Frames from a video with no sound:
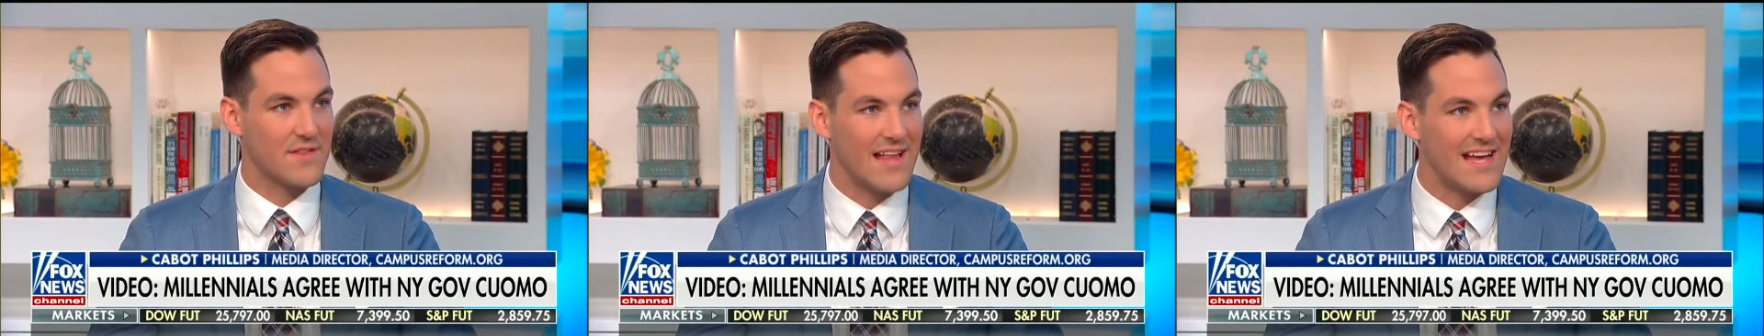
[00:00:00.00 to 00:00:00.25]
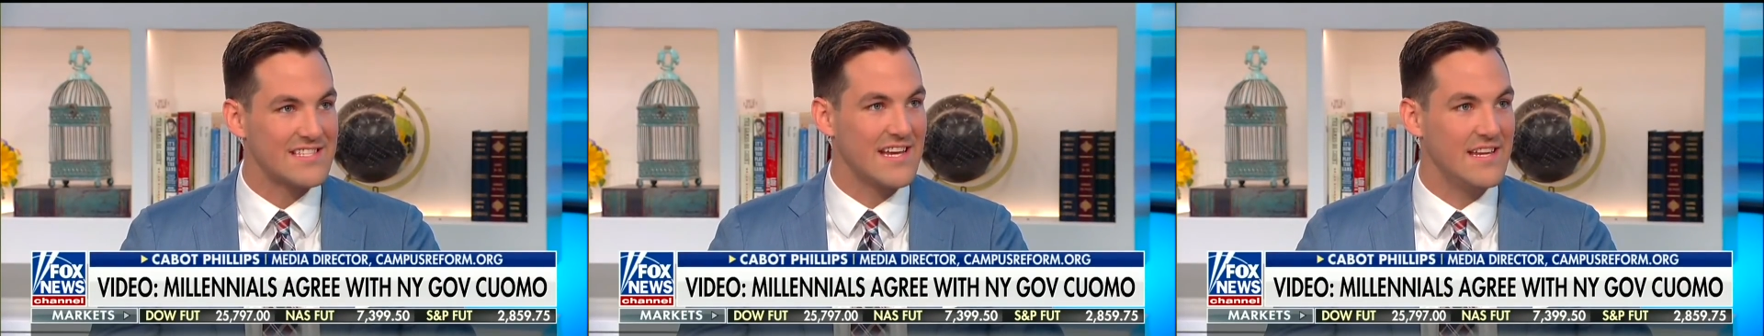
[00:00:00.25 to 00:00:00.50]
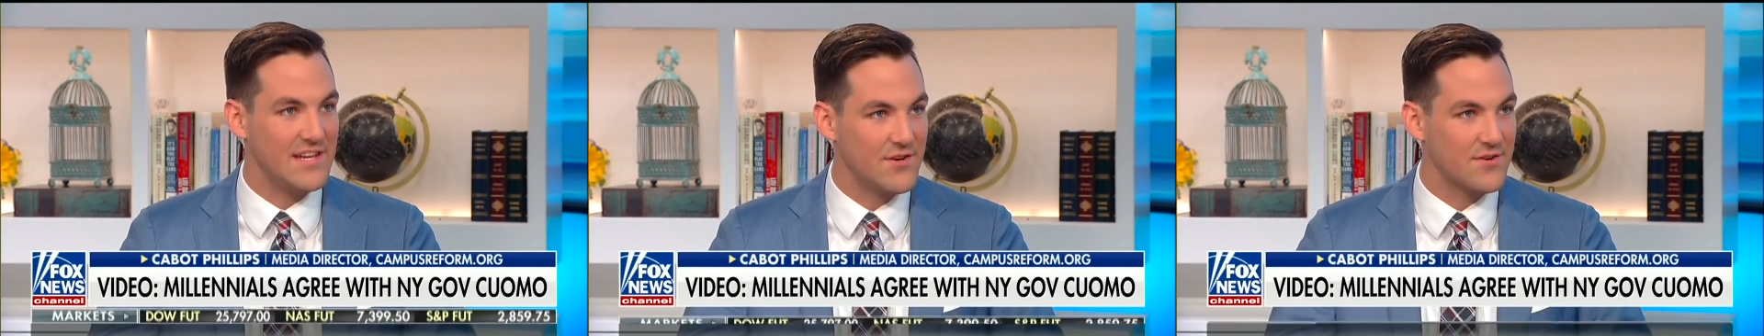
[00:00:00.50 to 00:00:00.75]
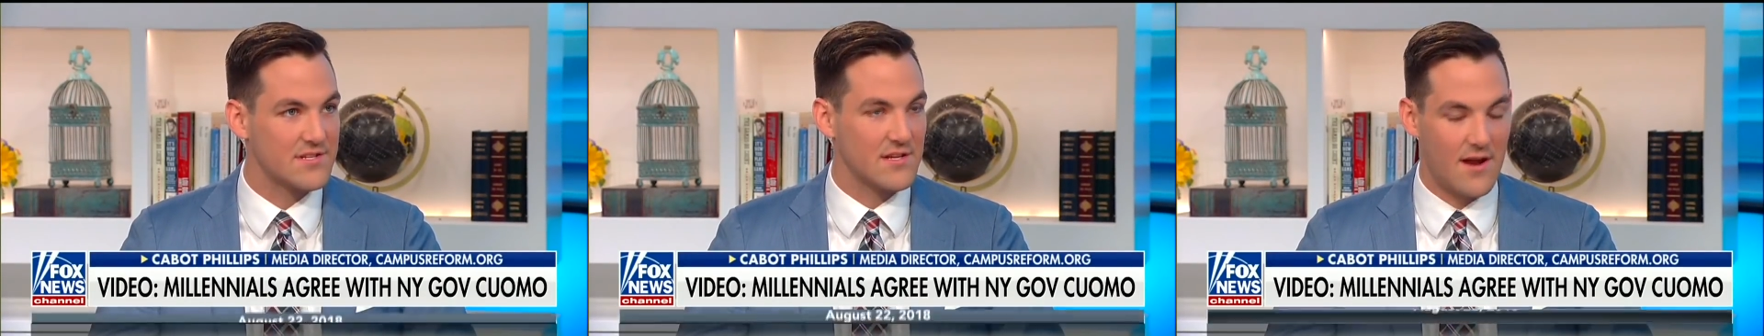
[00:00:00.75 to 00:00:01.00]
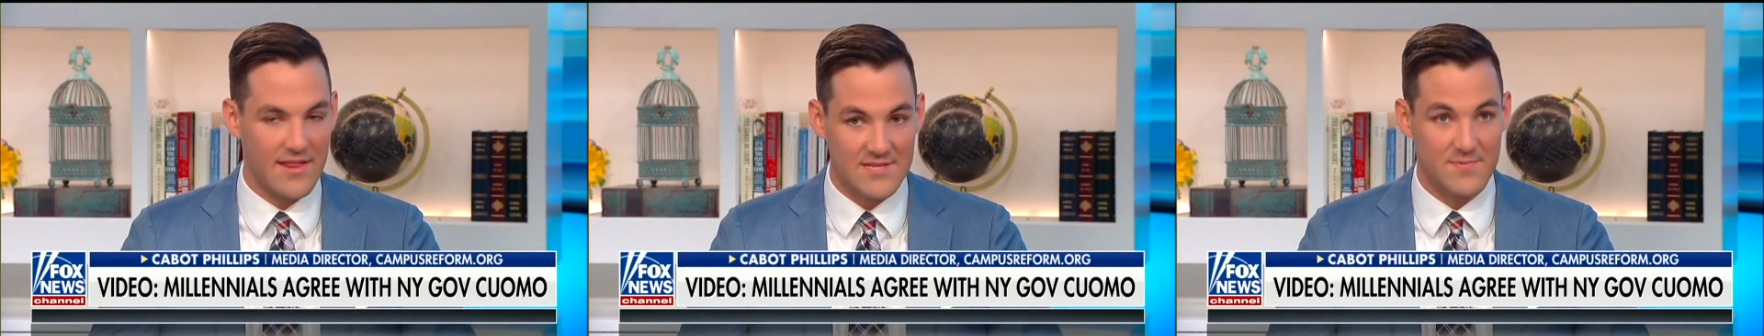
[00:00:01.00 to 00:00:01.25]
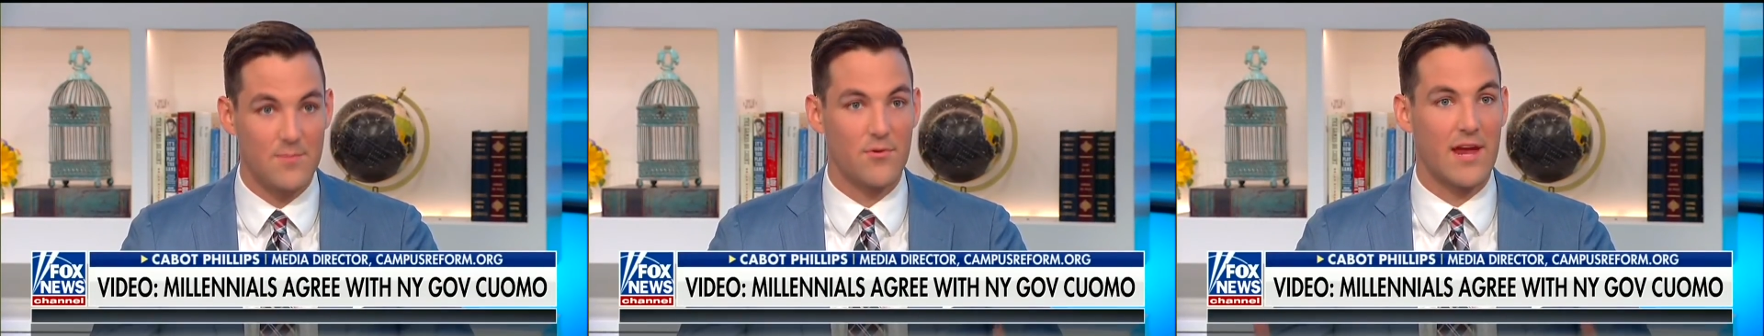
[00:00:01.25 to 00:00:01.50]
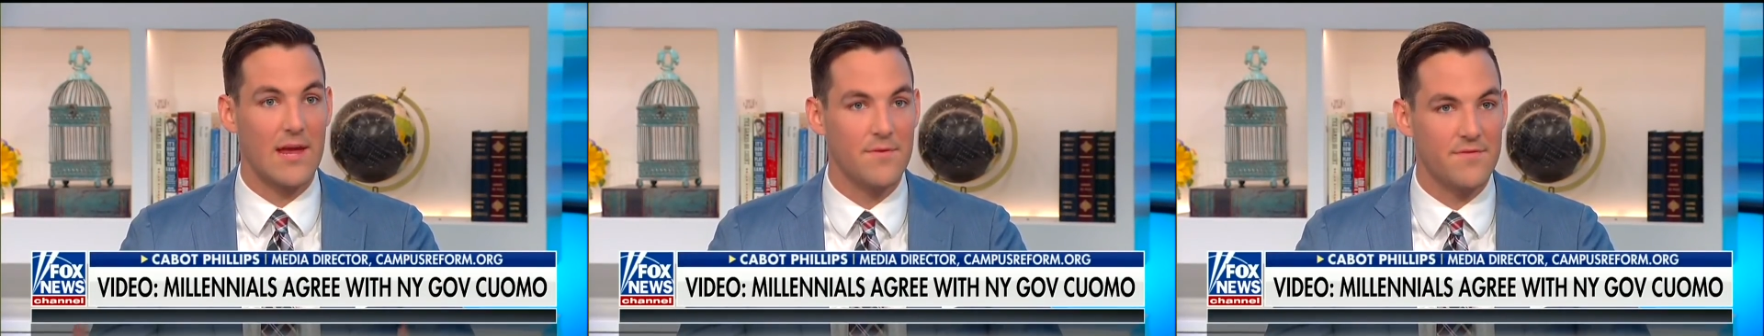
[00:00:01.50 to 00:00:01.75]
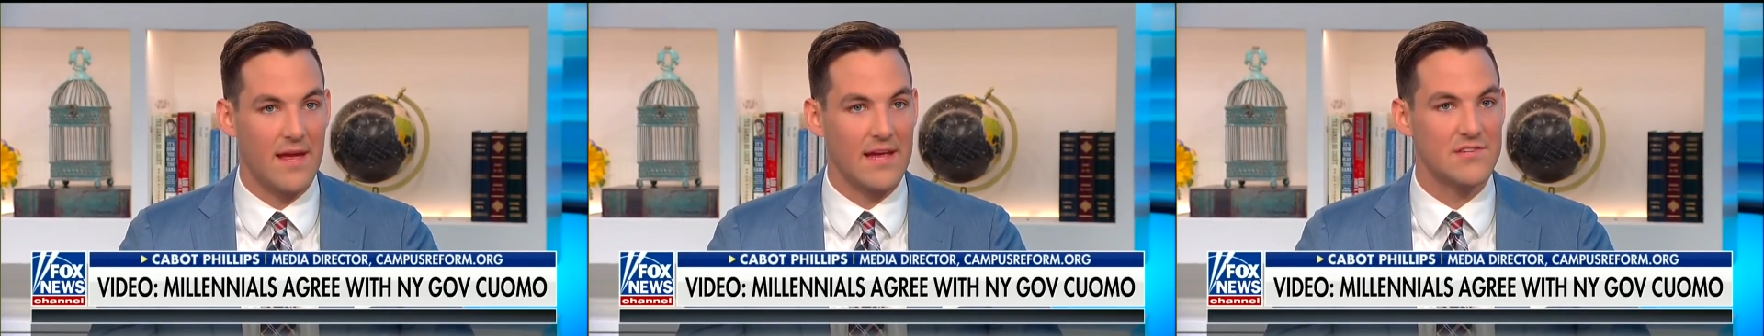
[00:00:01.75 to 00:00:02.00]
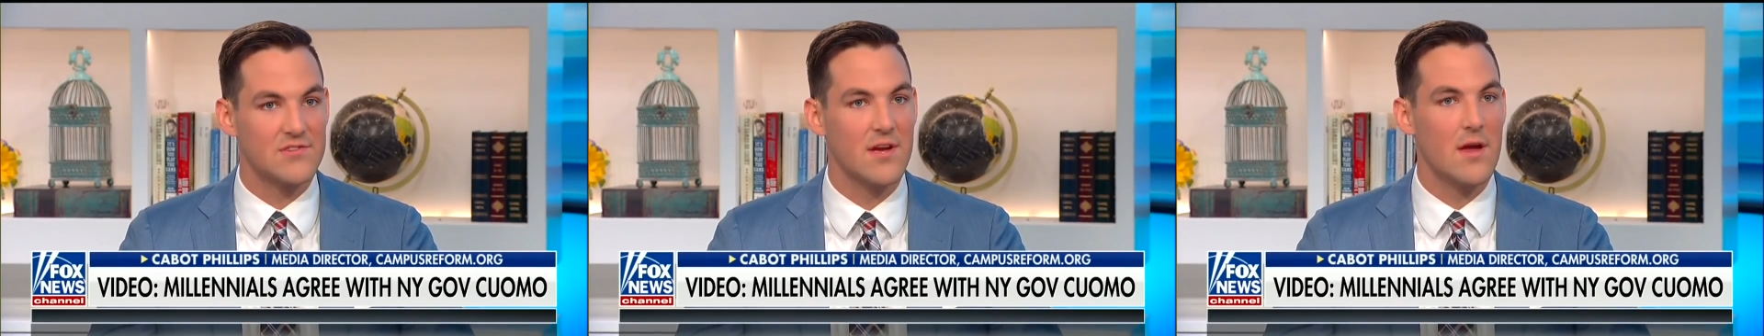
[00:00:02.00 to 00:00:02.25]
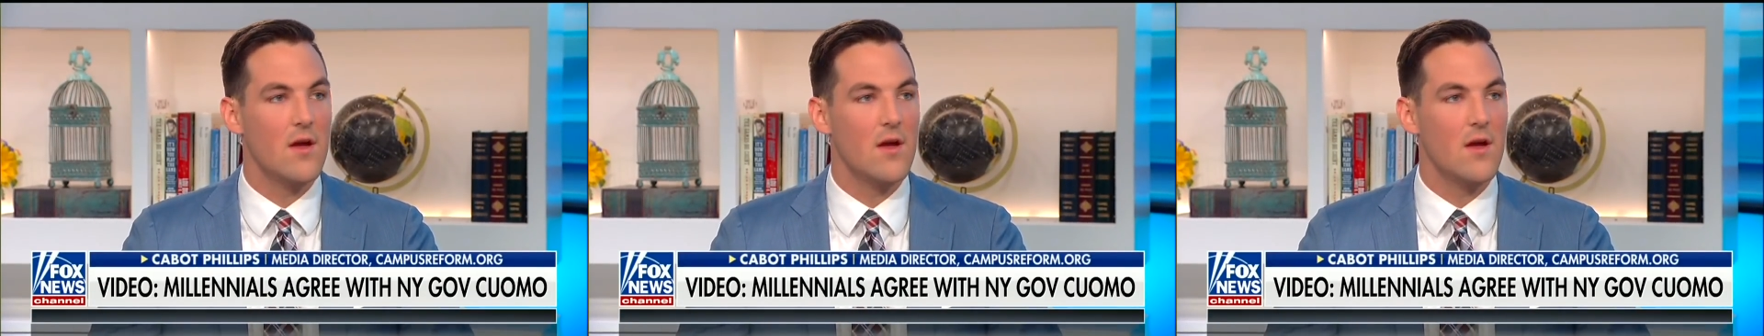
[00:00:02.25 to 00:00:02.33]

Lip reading: For the last 8 years, a lot of these people came of age